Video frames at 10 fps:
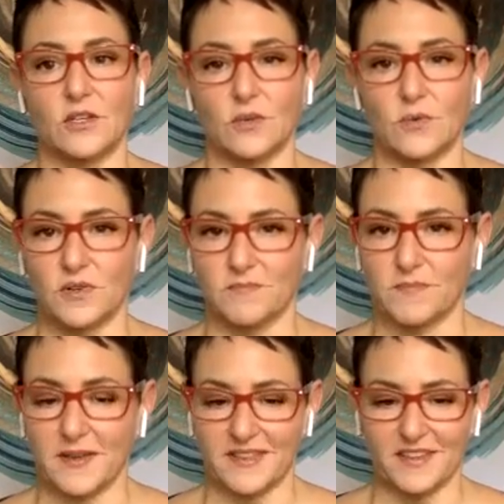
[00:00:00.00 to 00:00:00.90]
you
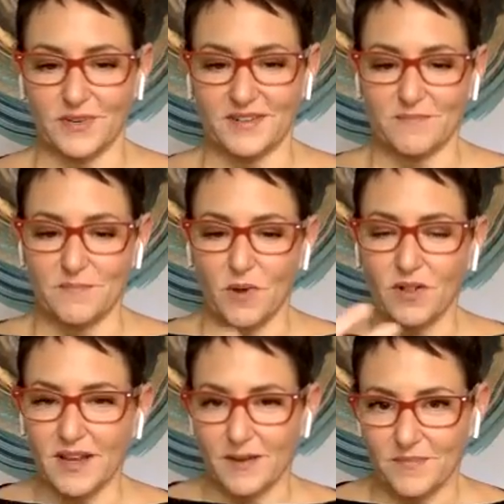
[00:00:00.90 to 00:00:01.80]
would
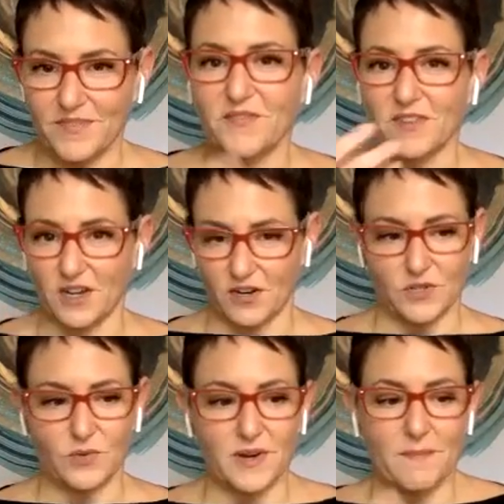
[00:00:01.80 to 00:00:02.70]
pull up the
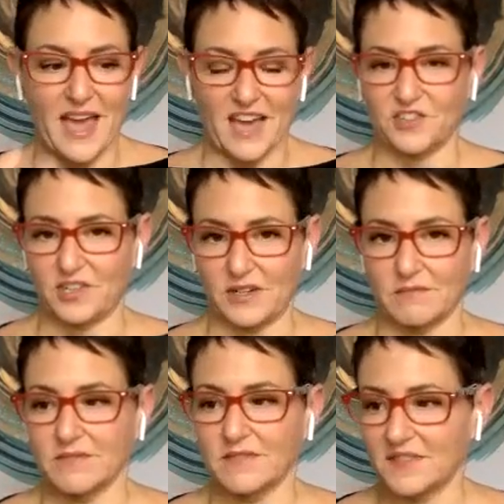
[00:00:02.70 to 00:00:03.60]
fear. You would
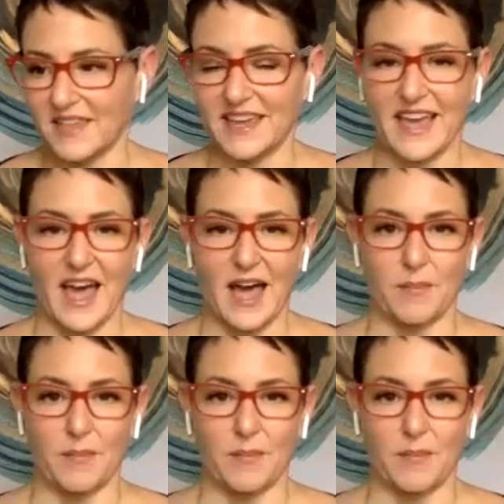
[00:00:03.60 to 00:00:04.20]
imagine the thing